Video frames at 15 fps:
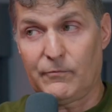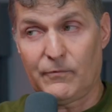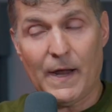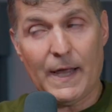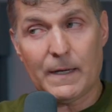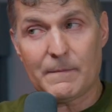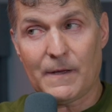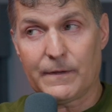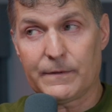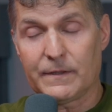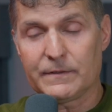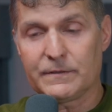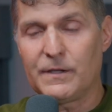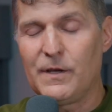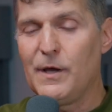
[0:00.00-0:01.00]
right about
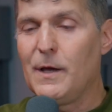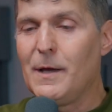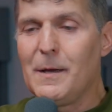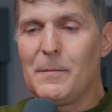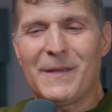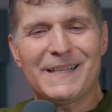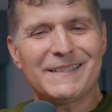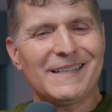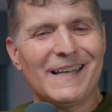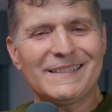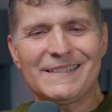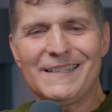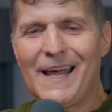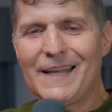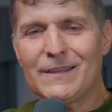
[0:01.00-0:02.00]
this. Because
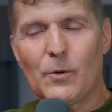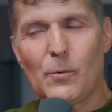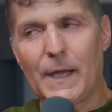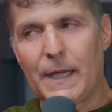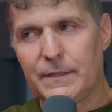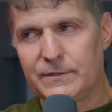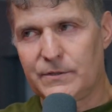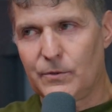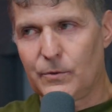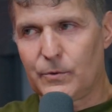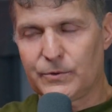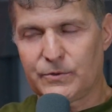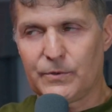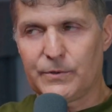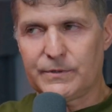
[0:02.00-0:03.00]
that's not the way historical
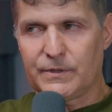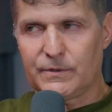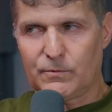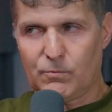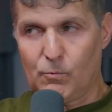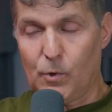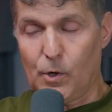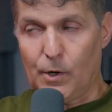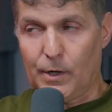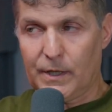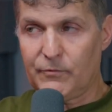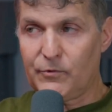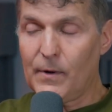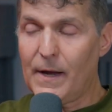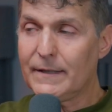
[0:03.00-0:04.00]
sources work.
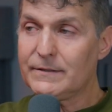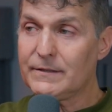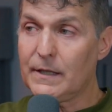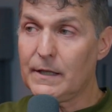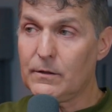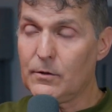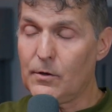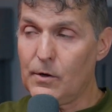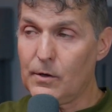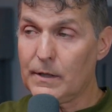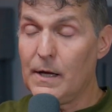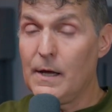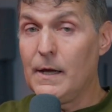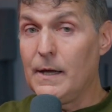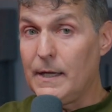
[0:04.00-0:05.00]
If you actually look,
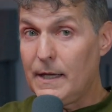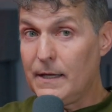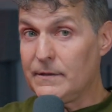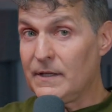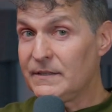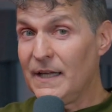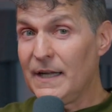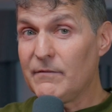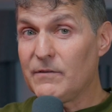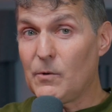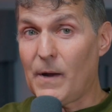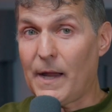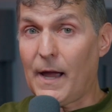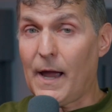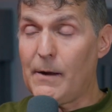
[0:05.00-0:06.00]
that's not even the
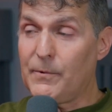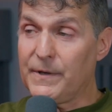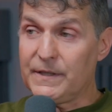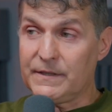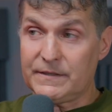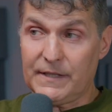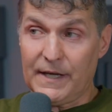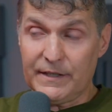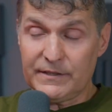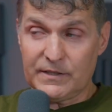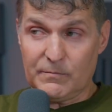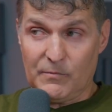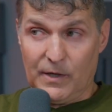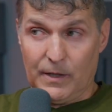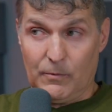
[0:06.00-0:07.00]
way eyewitness
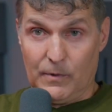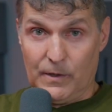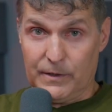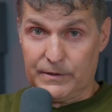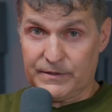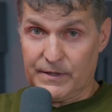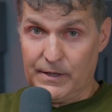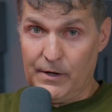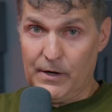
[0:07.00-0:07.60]
testimony works. There